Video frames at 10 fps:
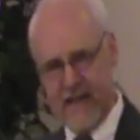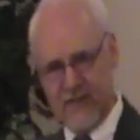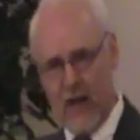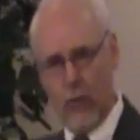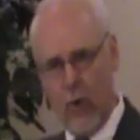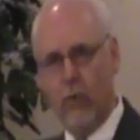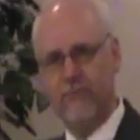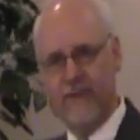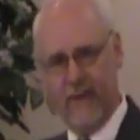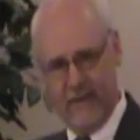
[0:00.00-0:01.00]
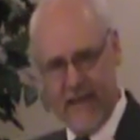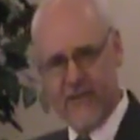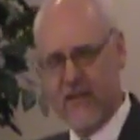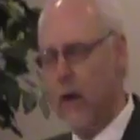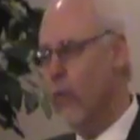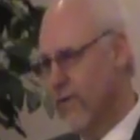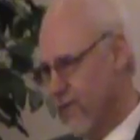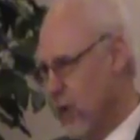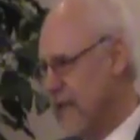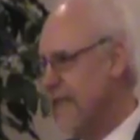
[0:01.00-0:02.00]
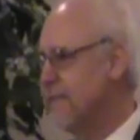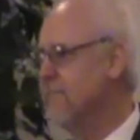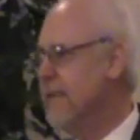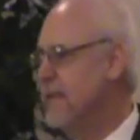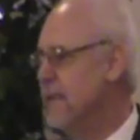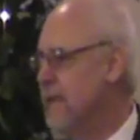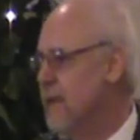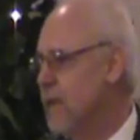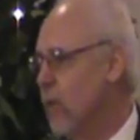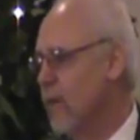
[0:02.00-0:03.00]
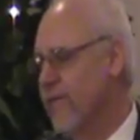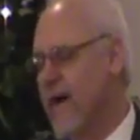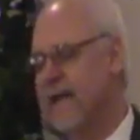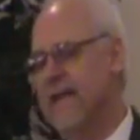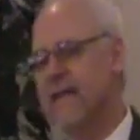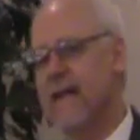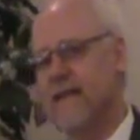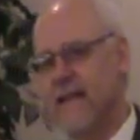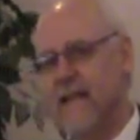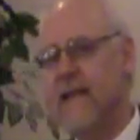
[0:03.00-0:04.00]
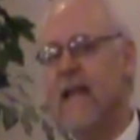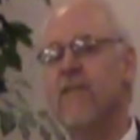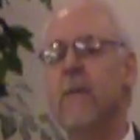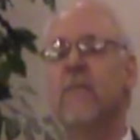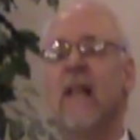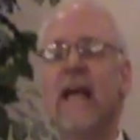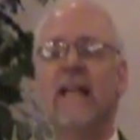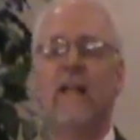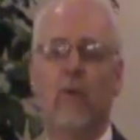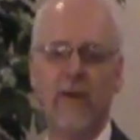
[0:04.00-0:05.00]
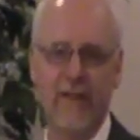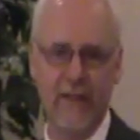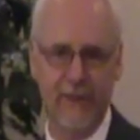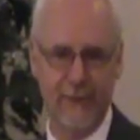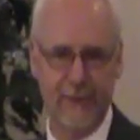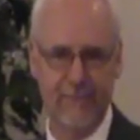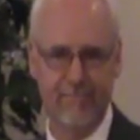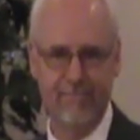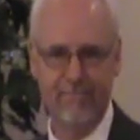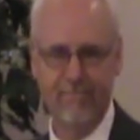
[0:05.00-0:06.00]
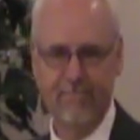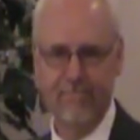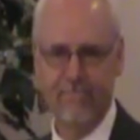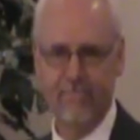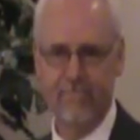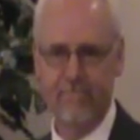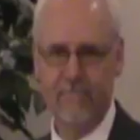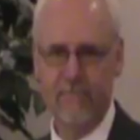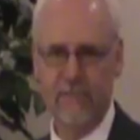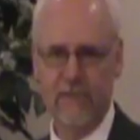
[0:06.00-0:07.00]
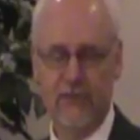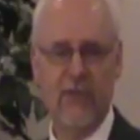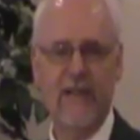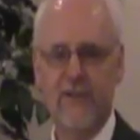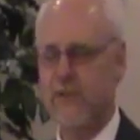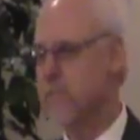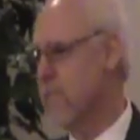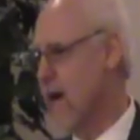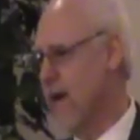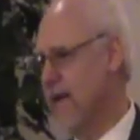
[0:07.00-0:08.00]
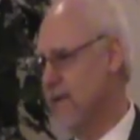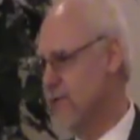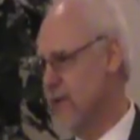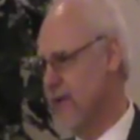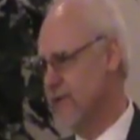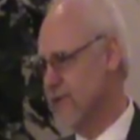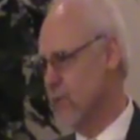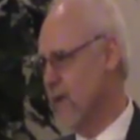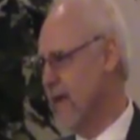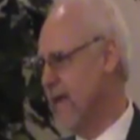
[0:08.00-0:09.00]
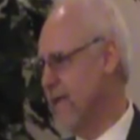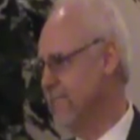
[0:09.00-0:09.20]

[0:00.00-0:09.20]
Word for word: That's how Rome fell, and that's how we're falling we're finding that he gave him 91 years to change his mind and change his way.